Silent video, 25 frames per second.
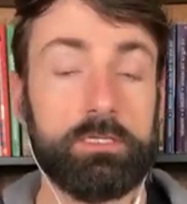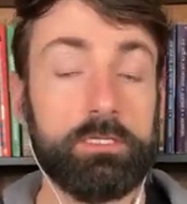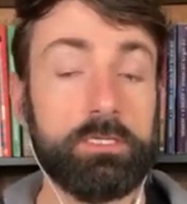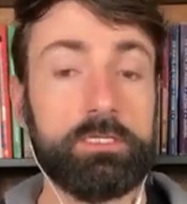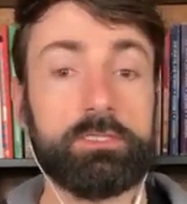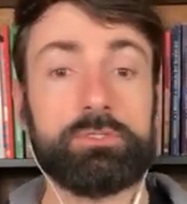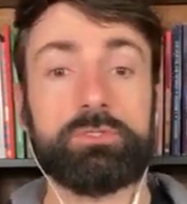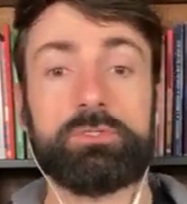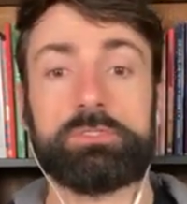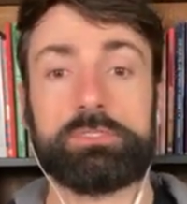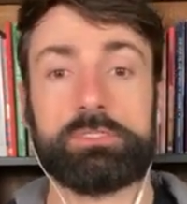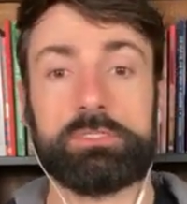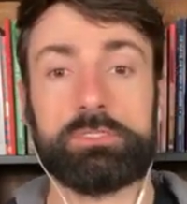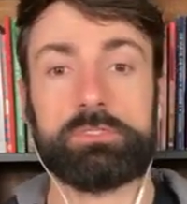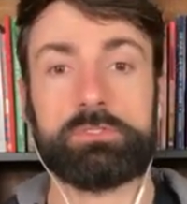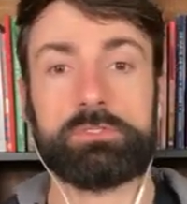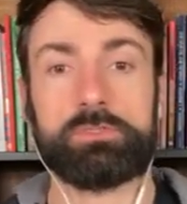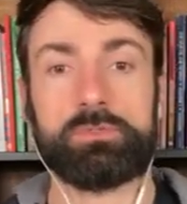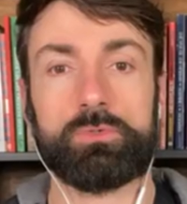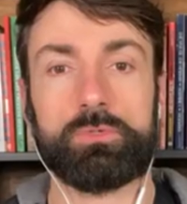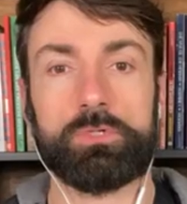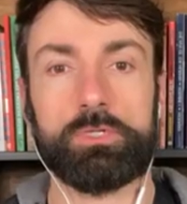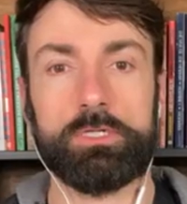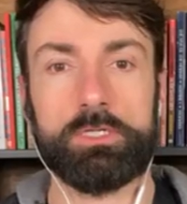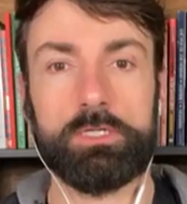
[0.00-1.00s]
interesting
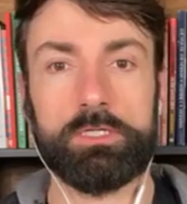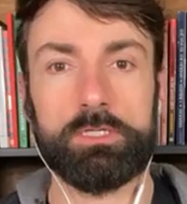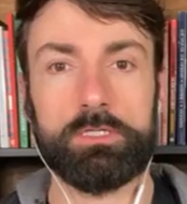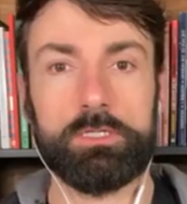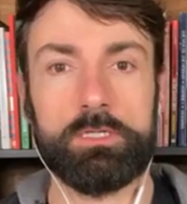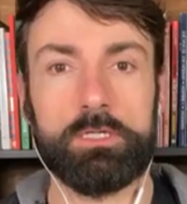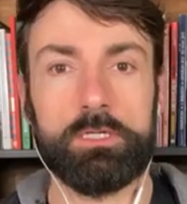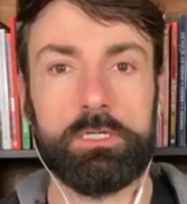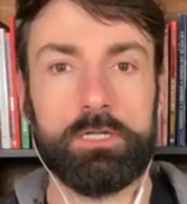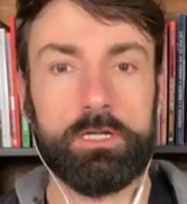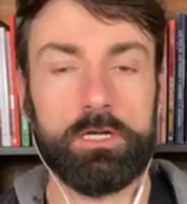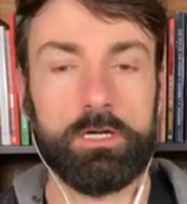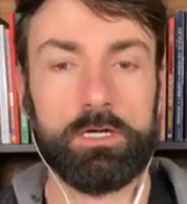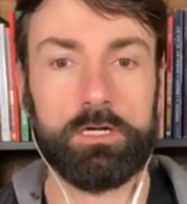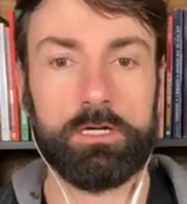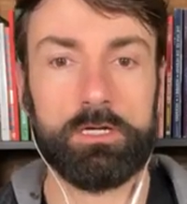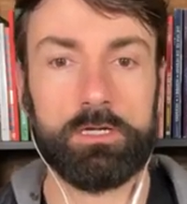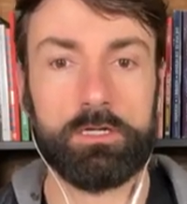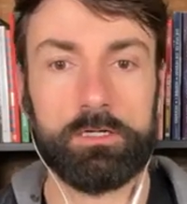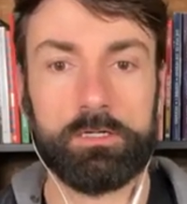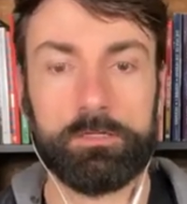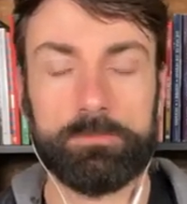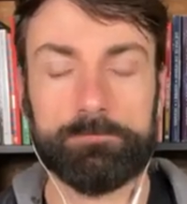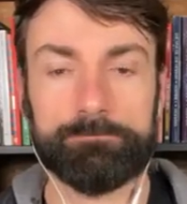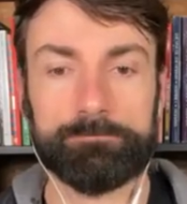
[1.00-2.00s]
story.
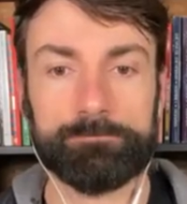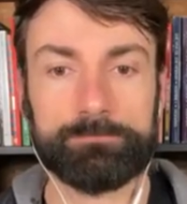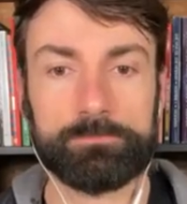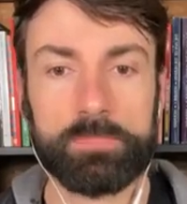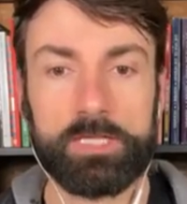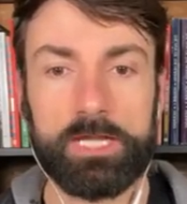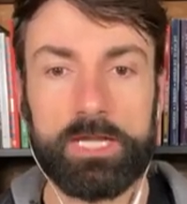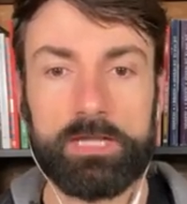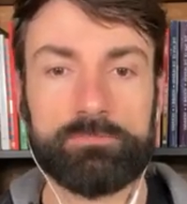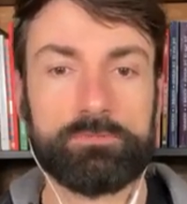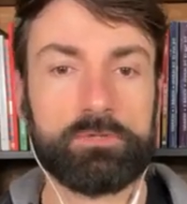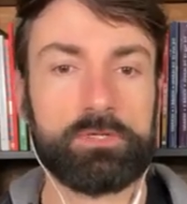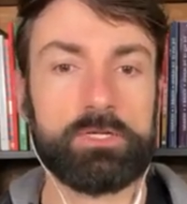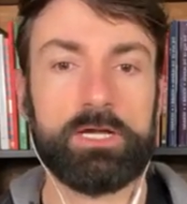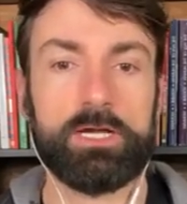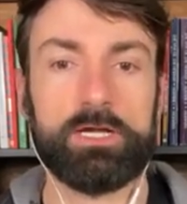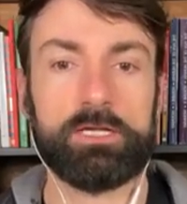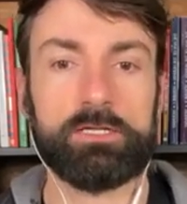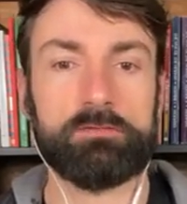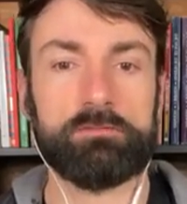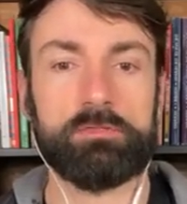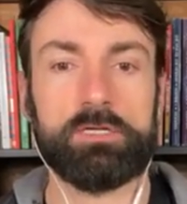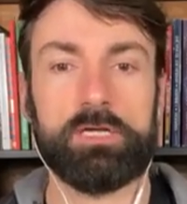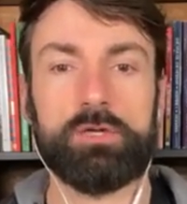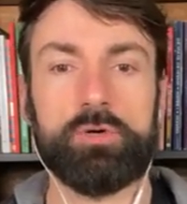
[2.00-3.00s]
Um, I
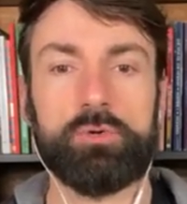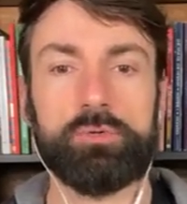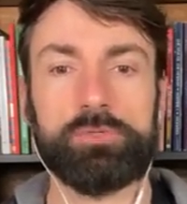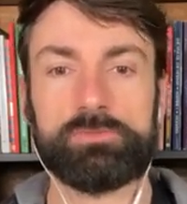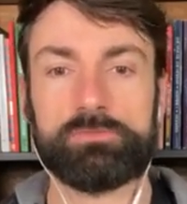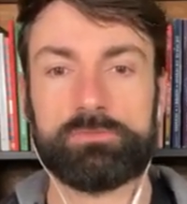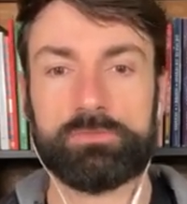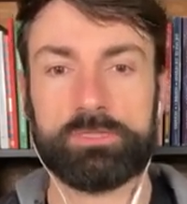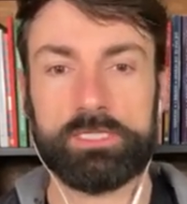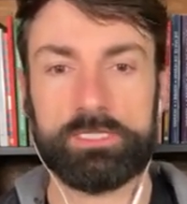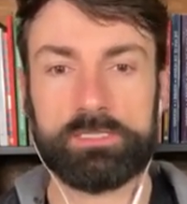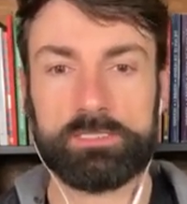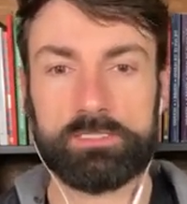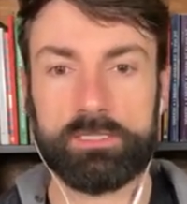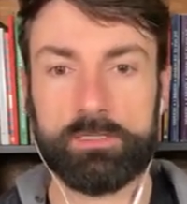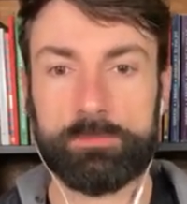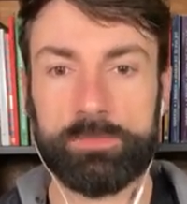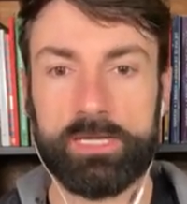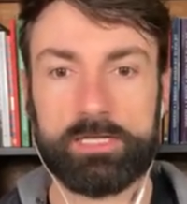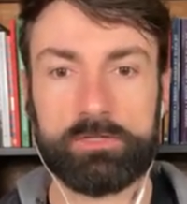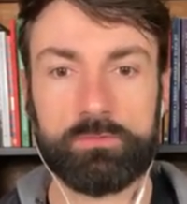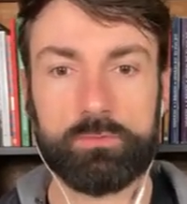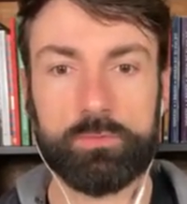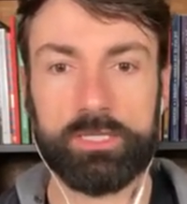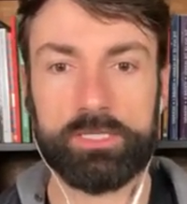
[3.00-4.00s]
forgot, I always forget the
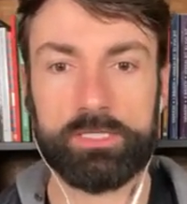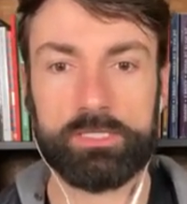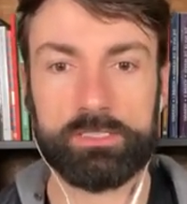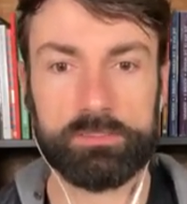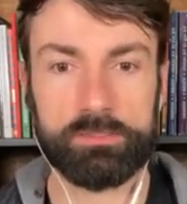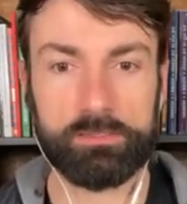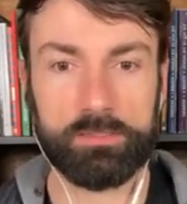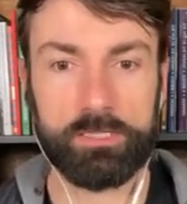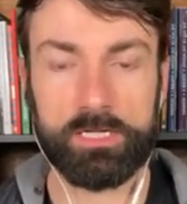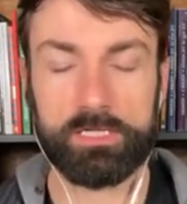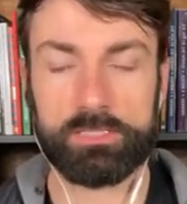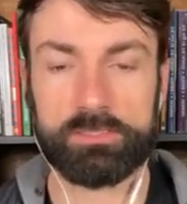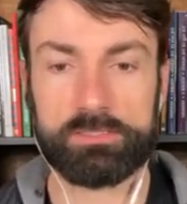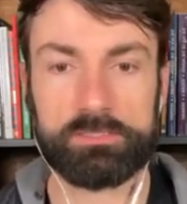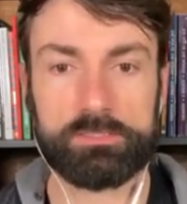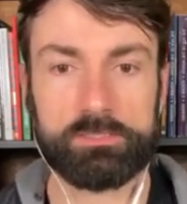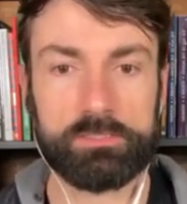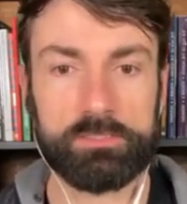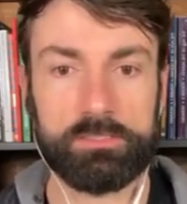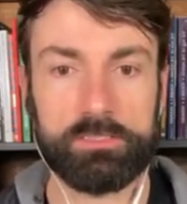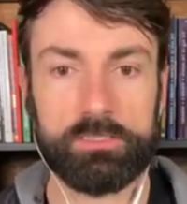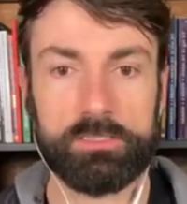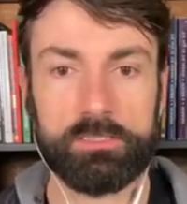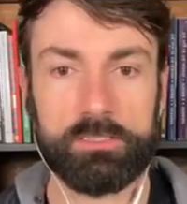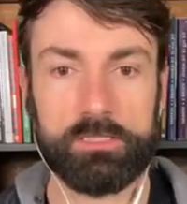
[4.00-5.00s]
amount of weight he lost.
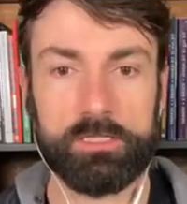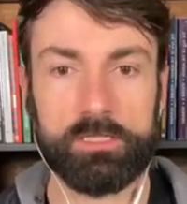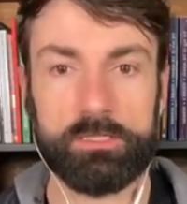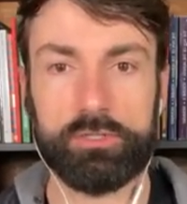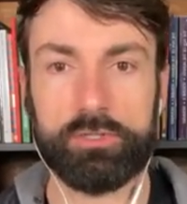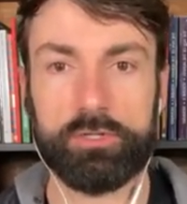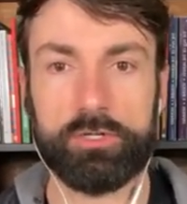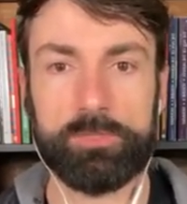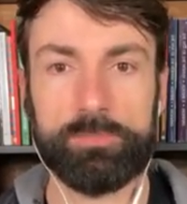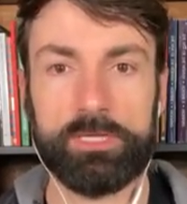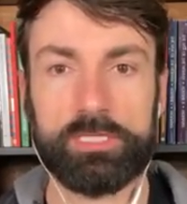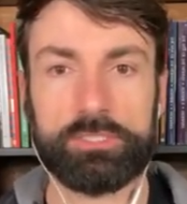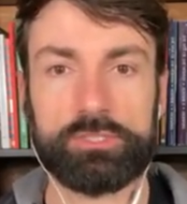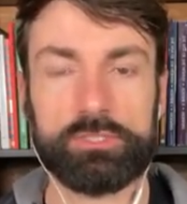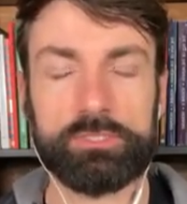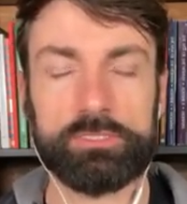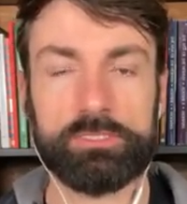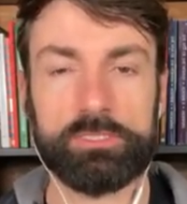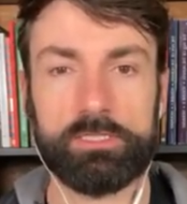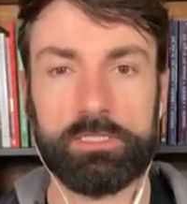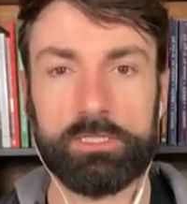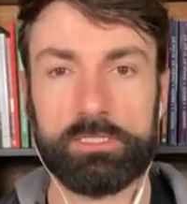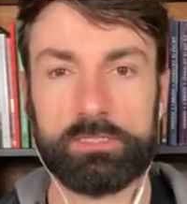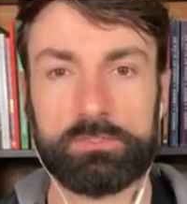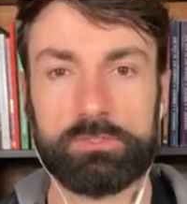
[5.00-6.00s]
Uh, I know I mentioned
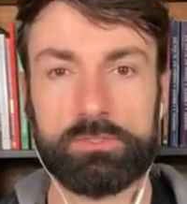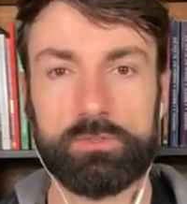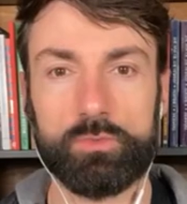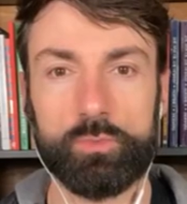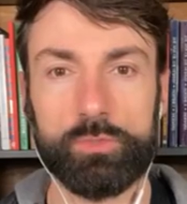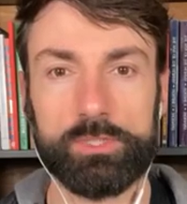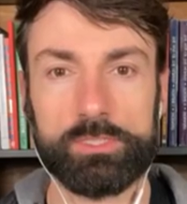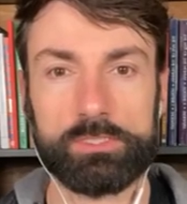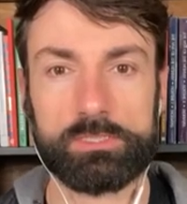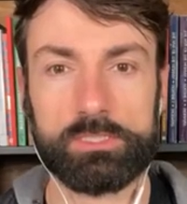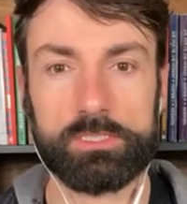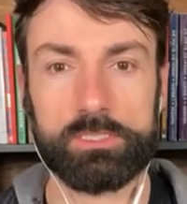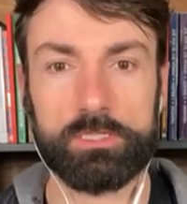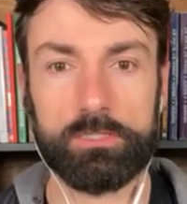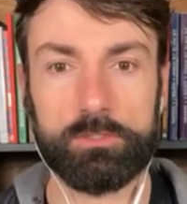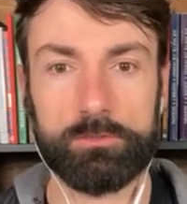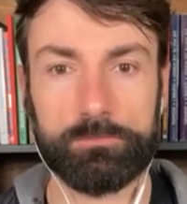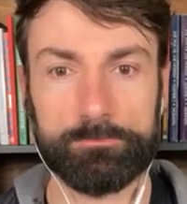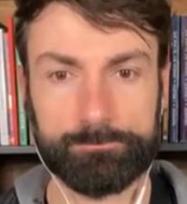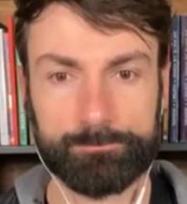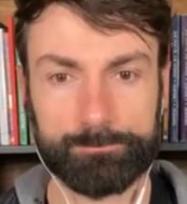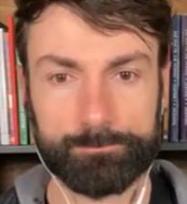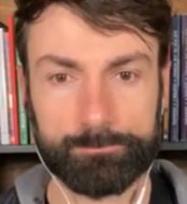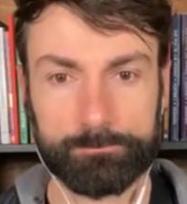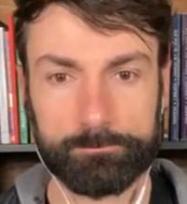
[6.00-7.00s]
it like two weeks ago.
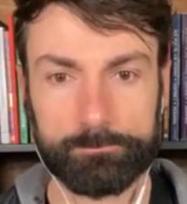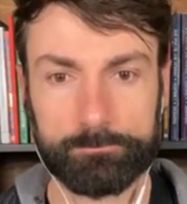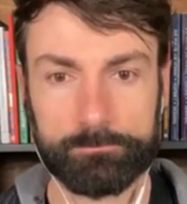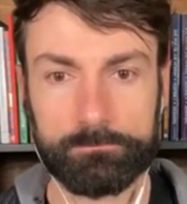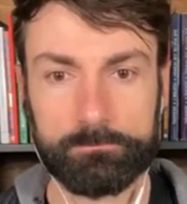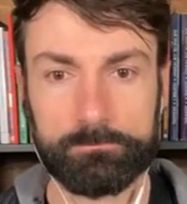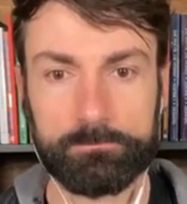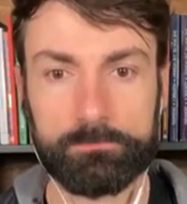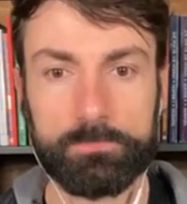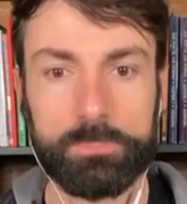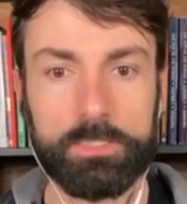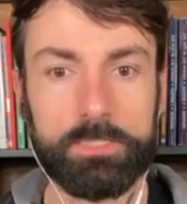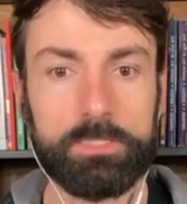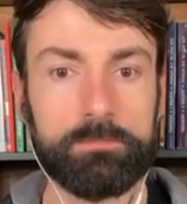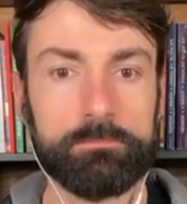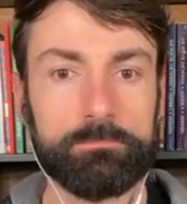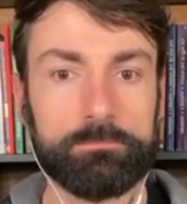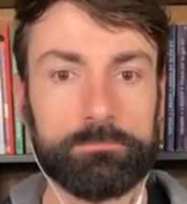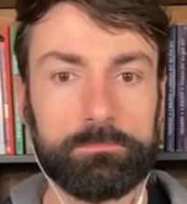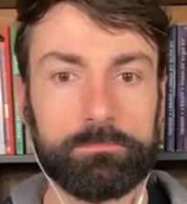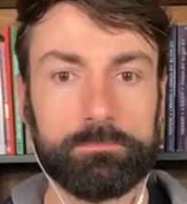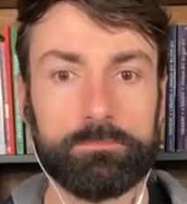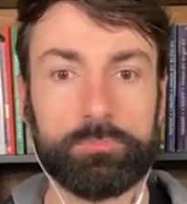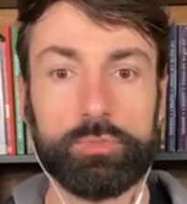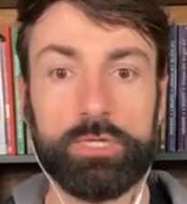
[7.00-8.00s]

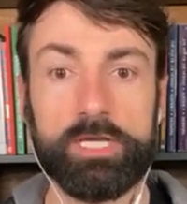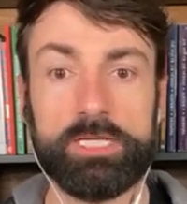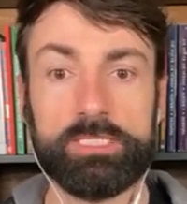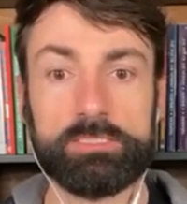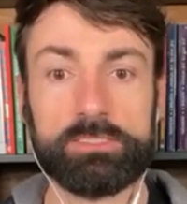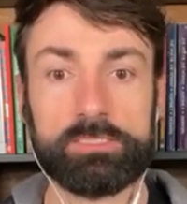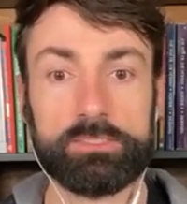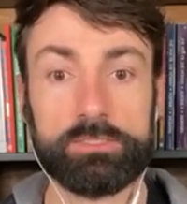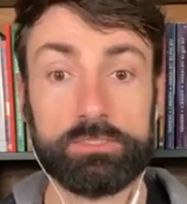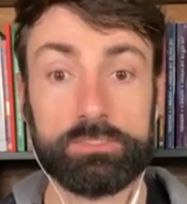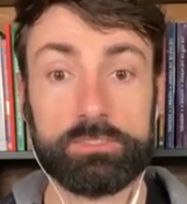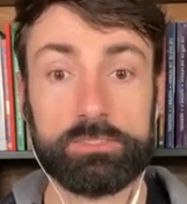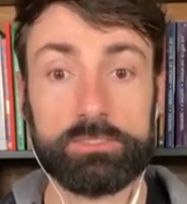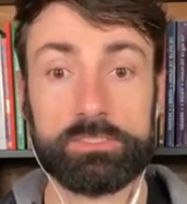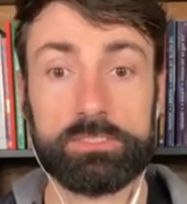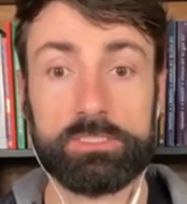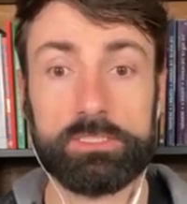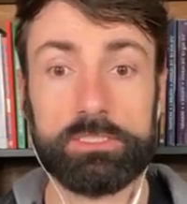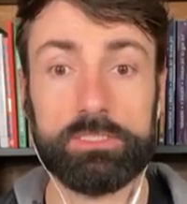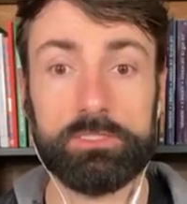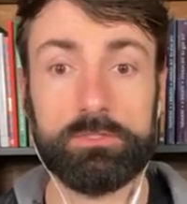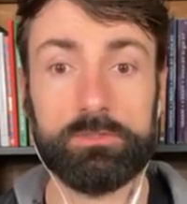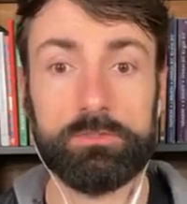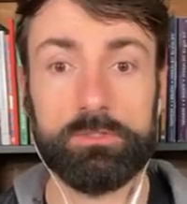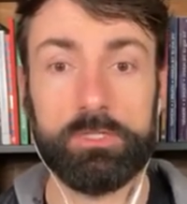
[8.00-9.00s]
Brent, good to
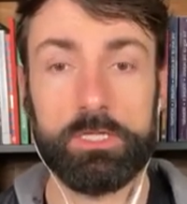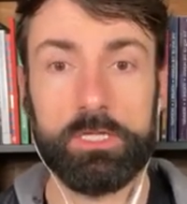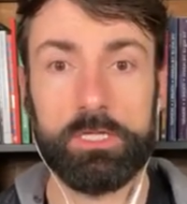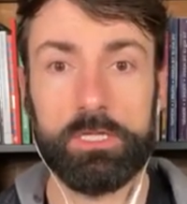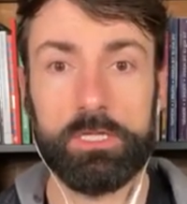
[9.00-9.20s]
see you.